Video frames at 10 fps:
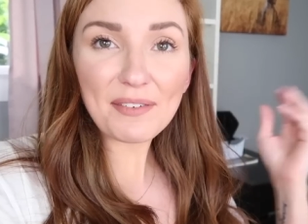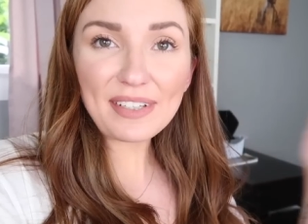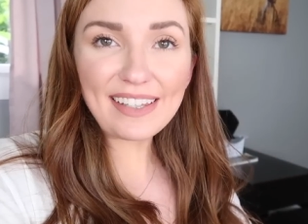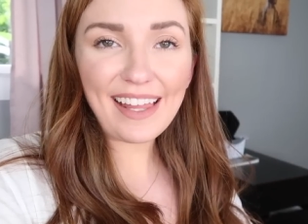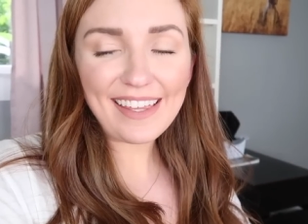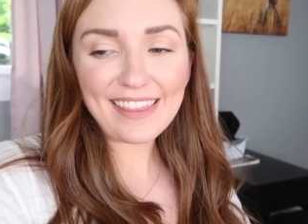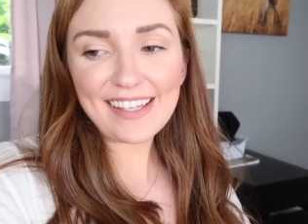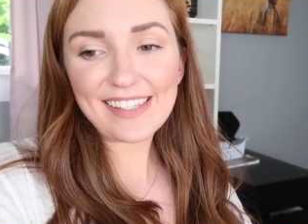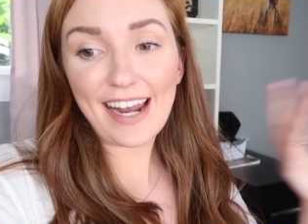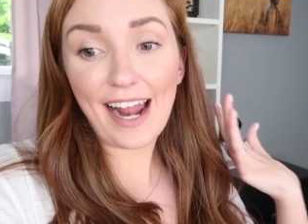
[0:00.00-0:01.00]
I really like
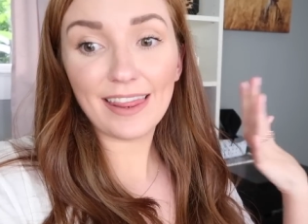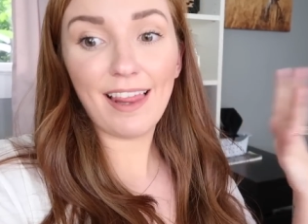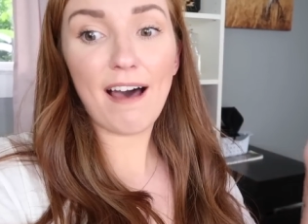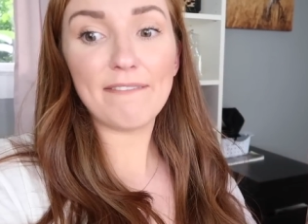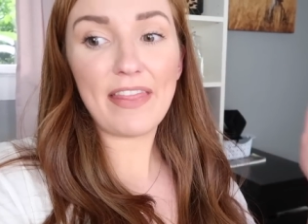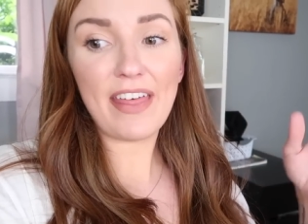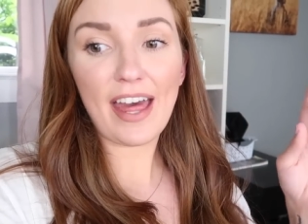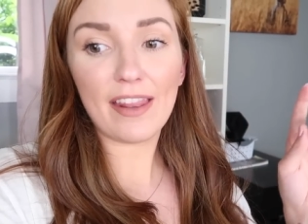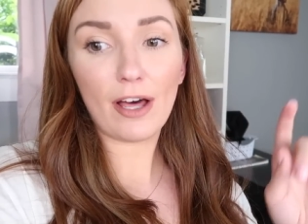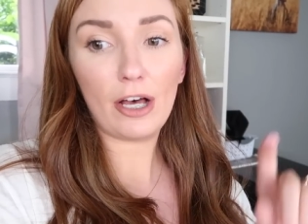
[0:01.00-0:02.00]
this and I love
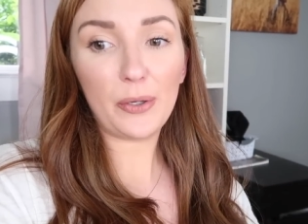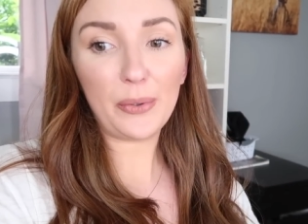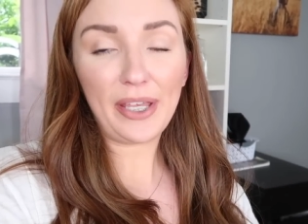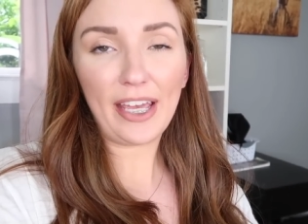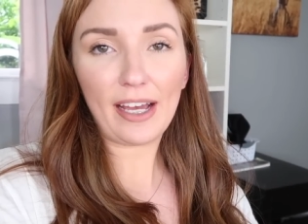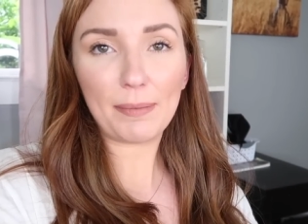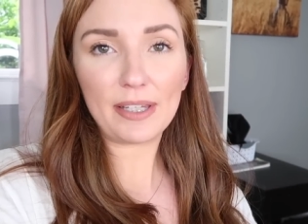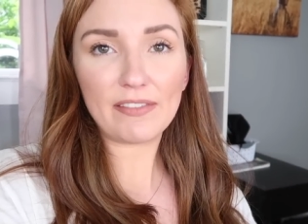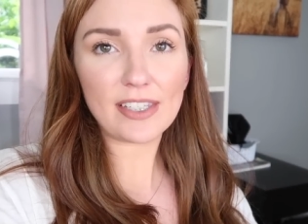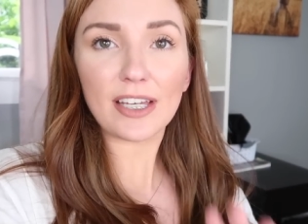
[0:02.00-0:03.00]
that the whole kit I
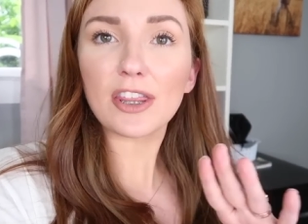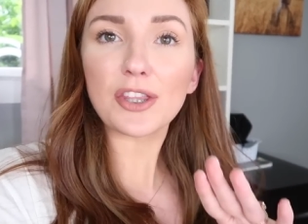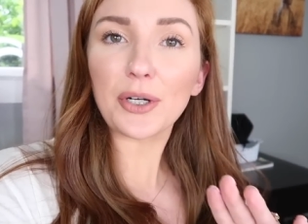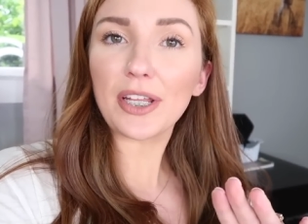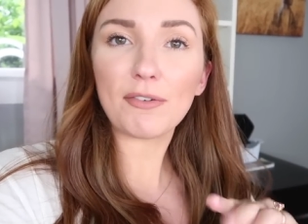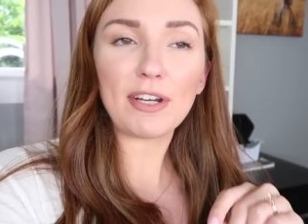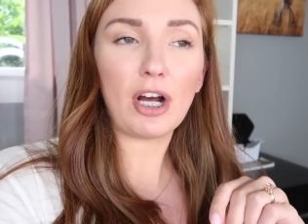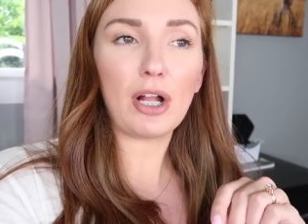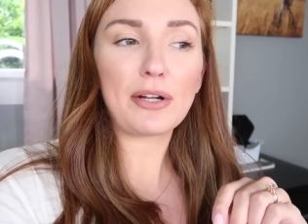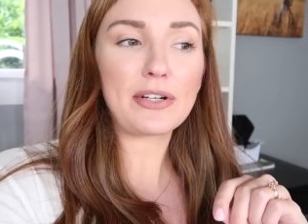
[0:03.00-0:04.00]
believe is like
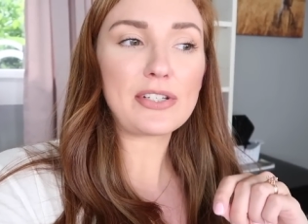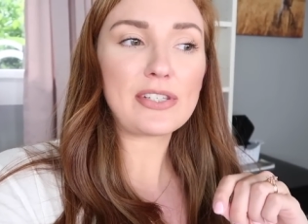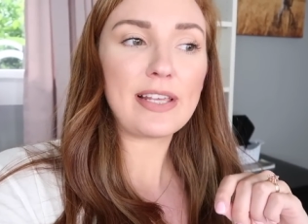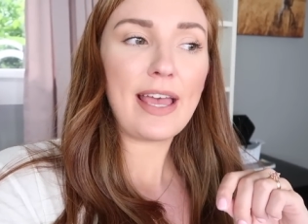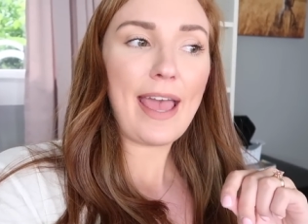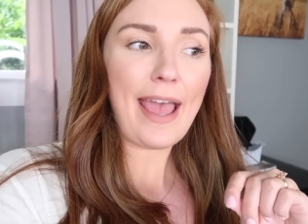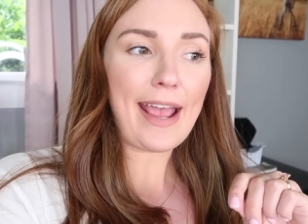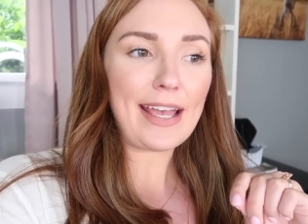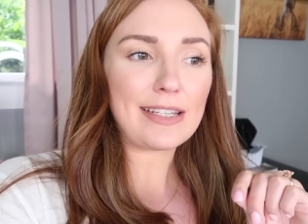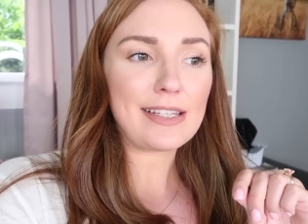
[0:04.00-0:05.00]
$33
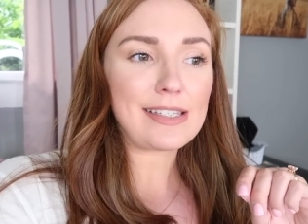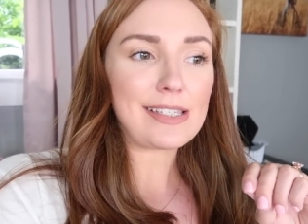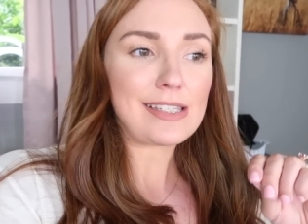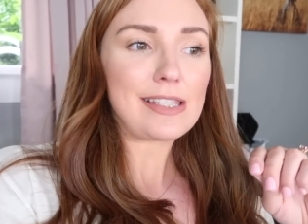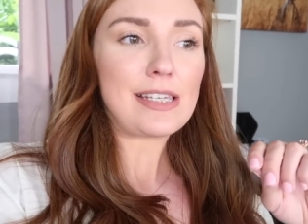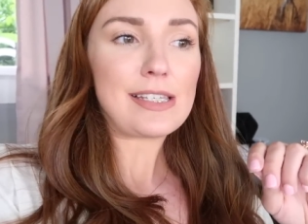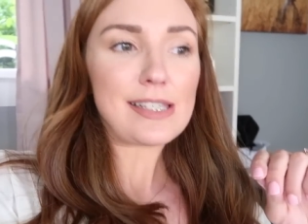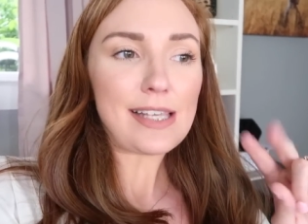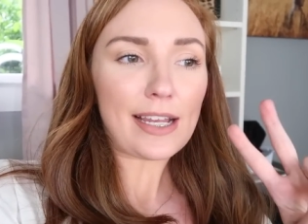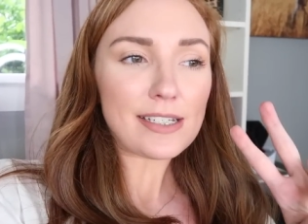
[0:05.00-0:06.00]
and this is the
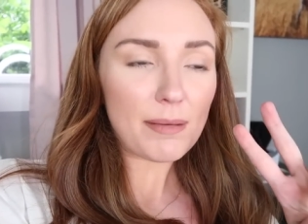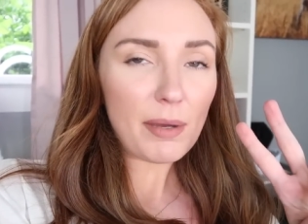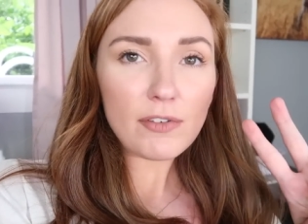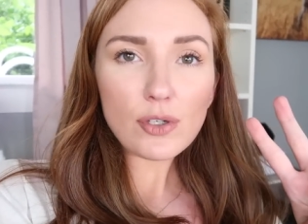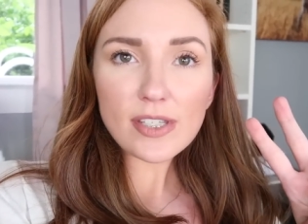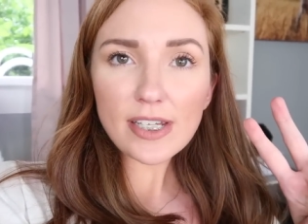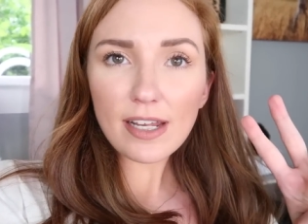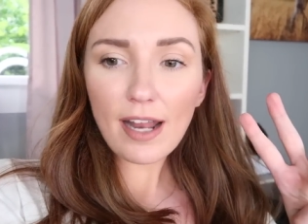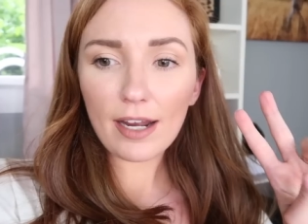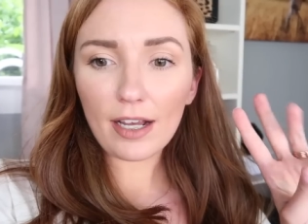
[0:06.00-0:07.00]
second time I've used
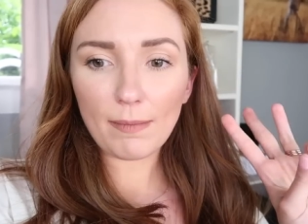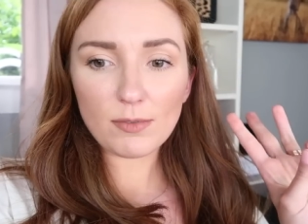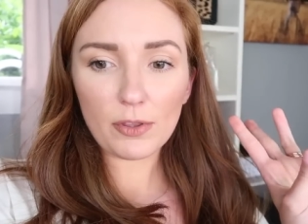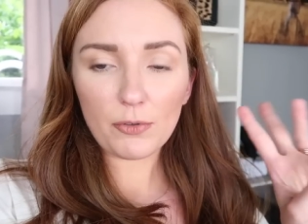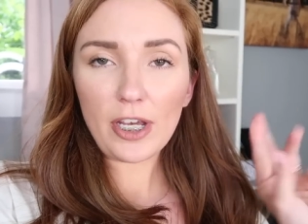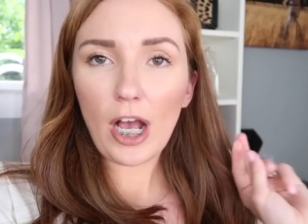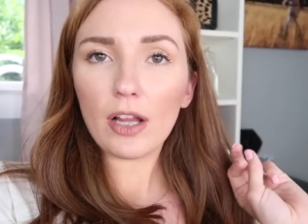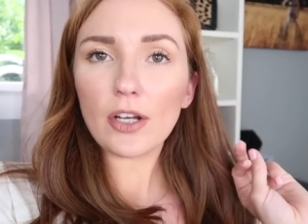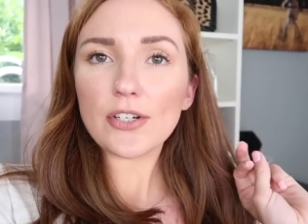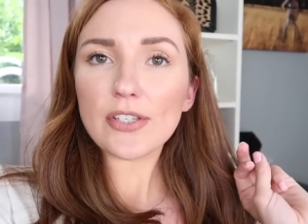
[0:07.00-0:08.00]
it and it comes with three
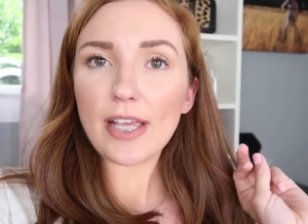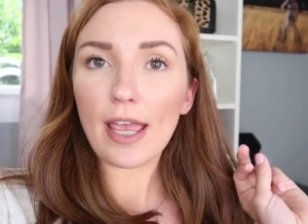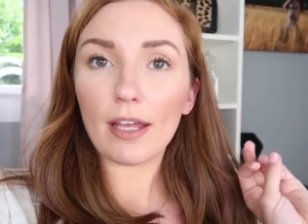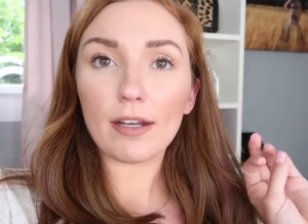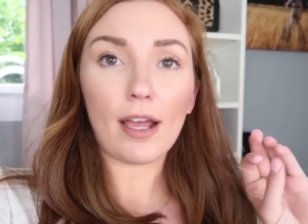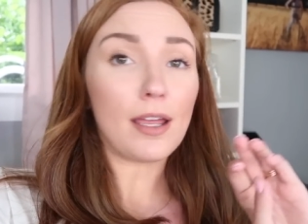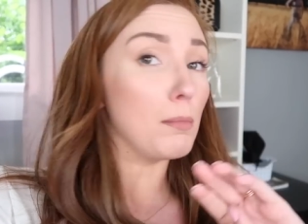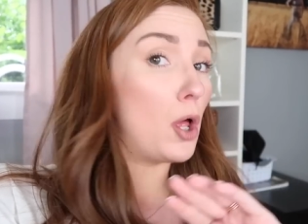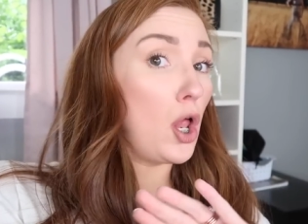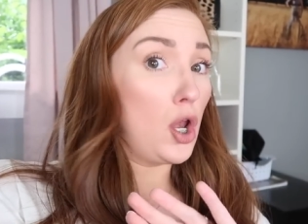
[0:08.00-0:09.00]
colors and I
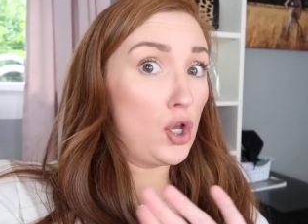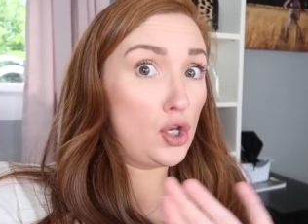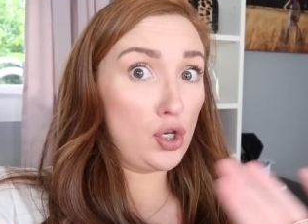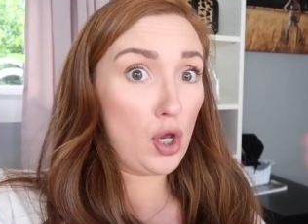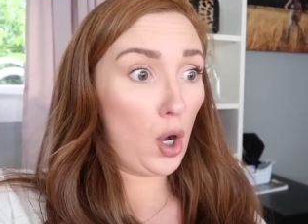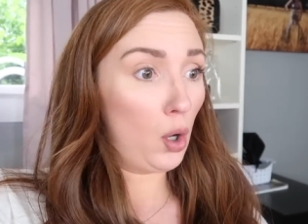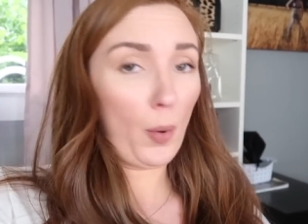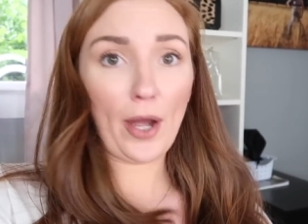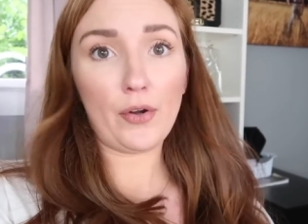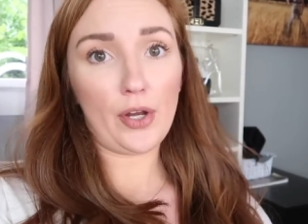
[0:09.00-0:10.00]
am
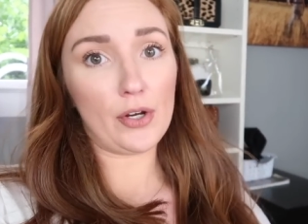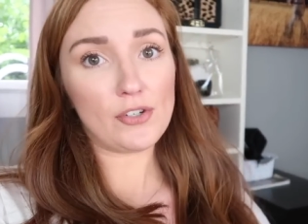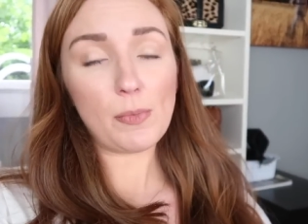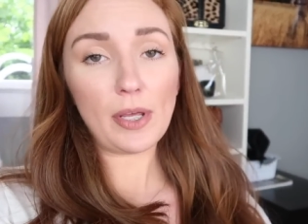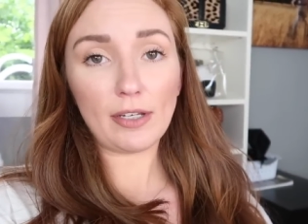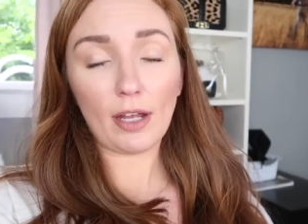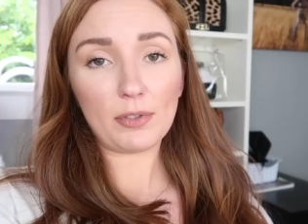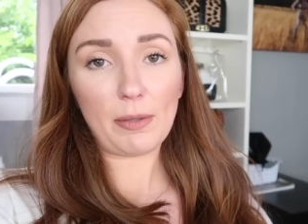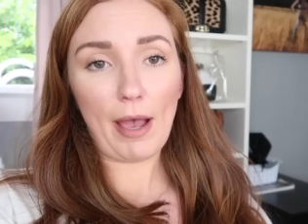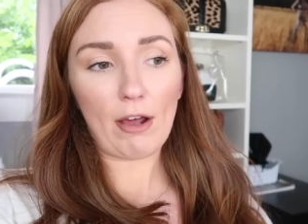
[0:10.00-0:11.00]
nowhere near to being done
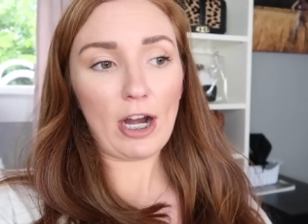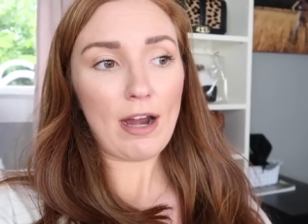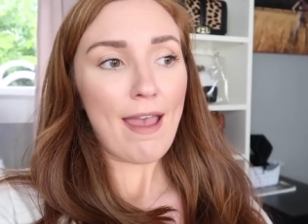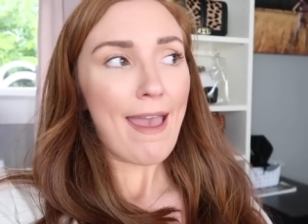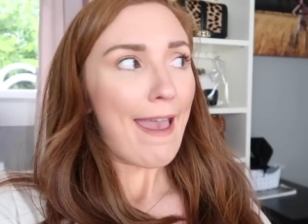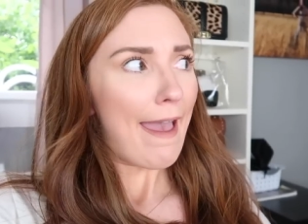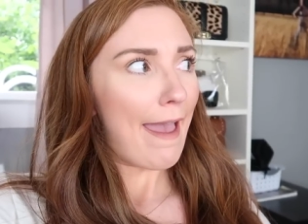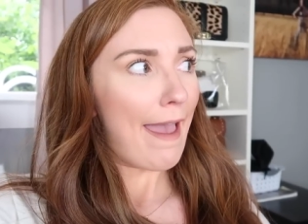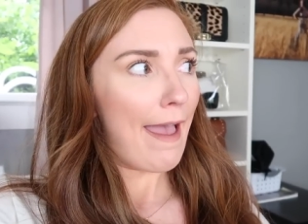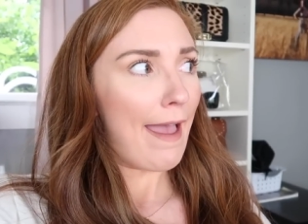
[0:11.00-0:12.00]
with the powder
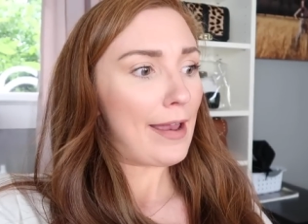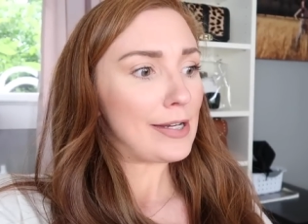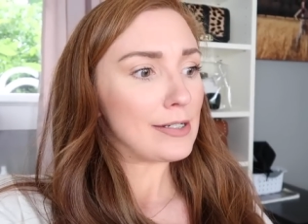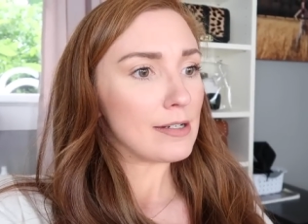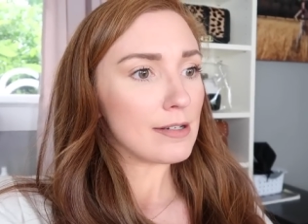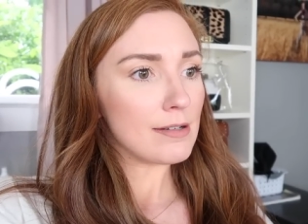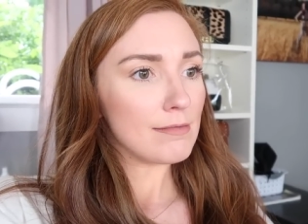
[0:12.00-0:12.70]
and